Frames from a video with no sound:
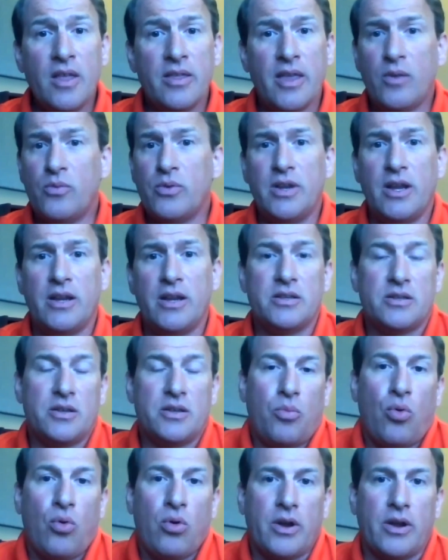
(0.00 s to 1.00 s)
they would need to
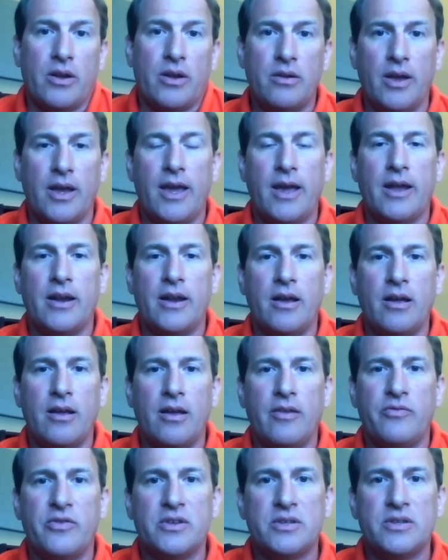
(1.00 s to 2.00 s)
support it. Again,
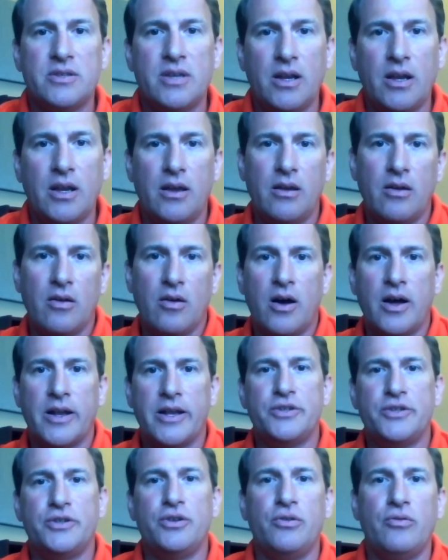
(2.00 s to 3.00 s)
if the city
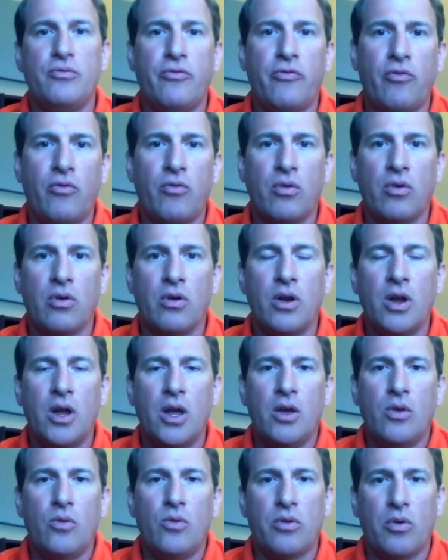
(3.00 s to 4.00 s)
audits you for
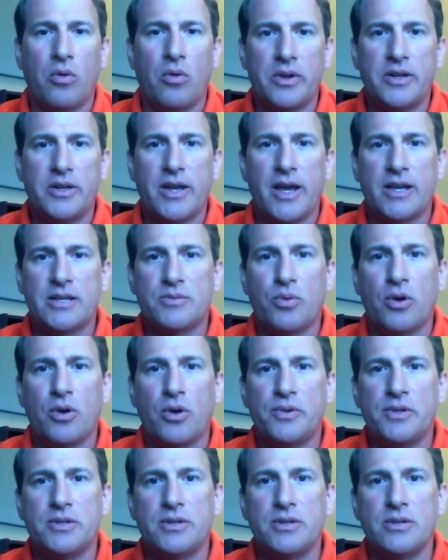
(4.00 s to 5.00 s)
withholding tax
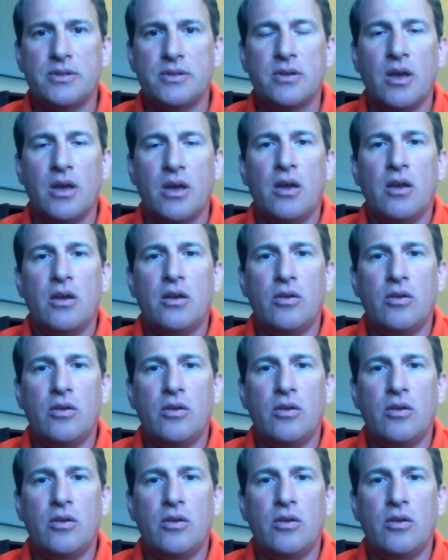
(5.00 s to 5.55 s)
purposes,